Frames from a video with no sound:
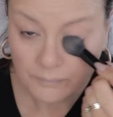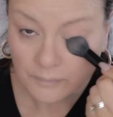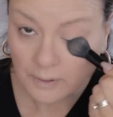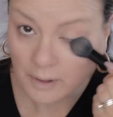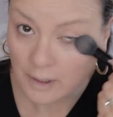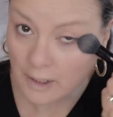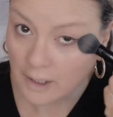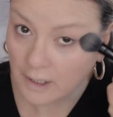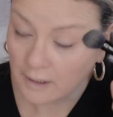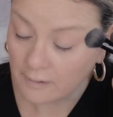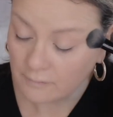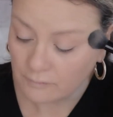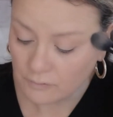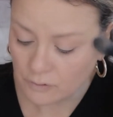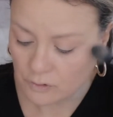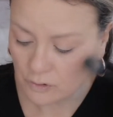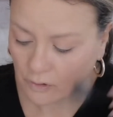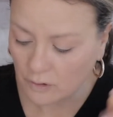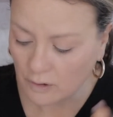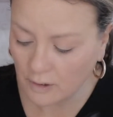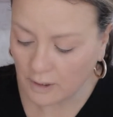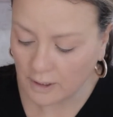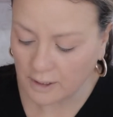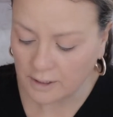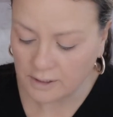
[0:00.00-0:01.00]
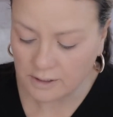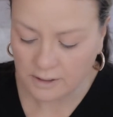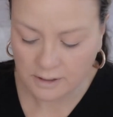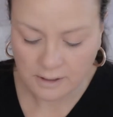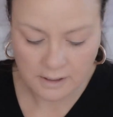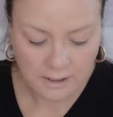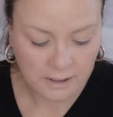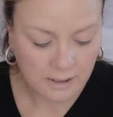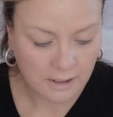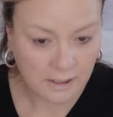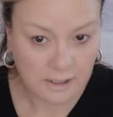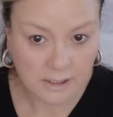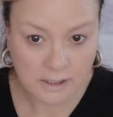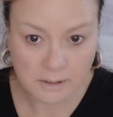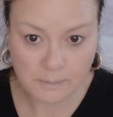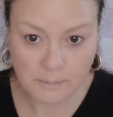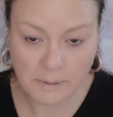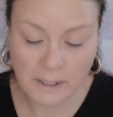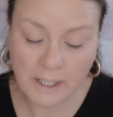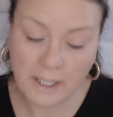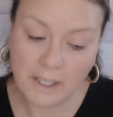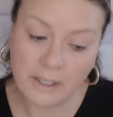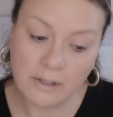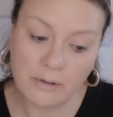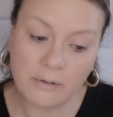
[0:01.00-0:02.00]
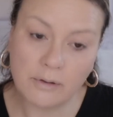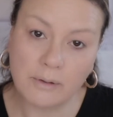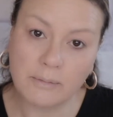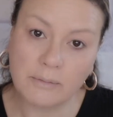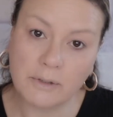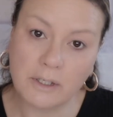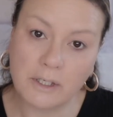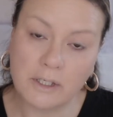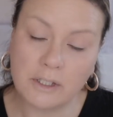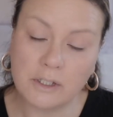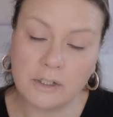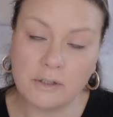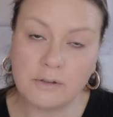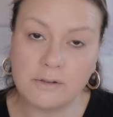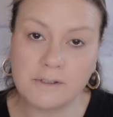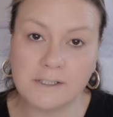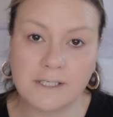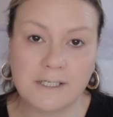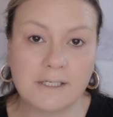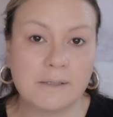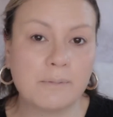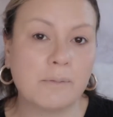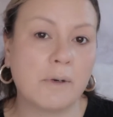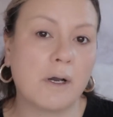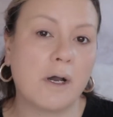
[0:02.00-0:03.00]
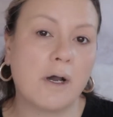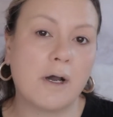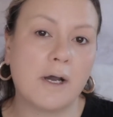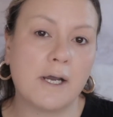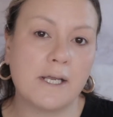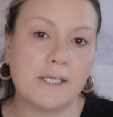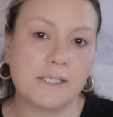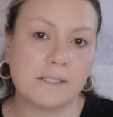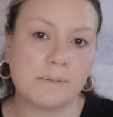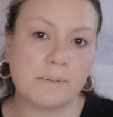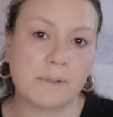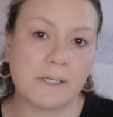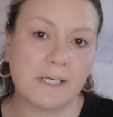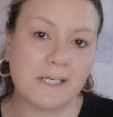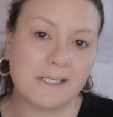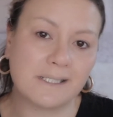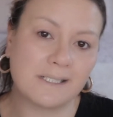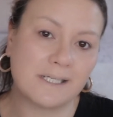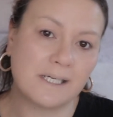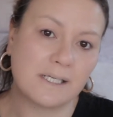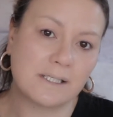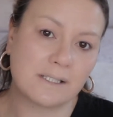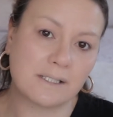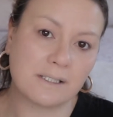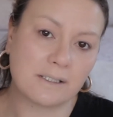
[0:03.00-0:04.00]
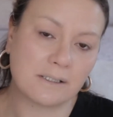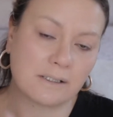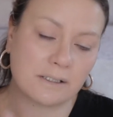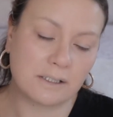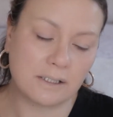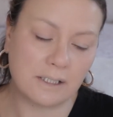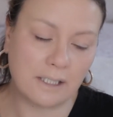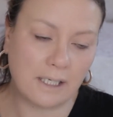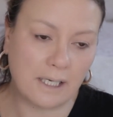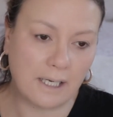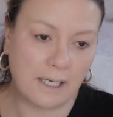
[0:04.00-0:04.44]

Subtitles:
I have tried the next powder I'm going to use under my eyes, but it doesn't,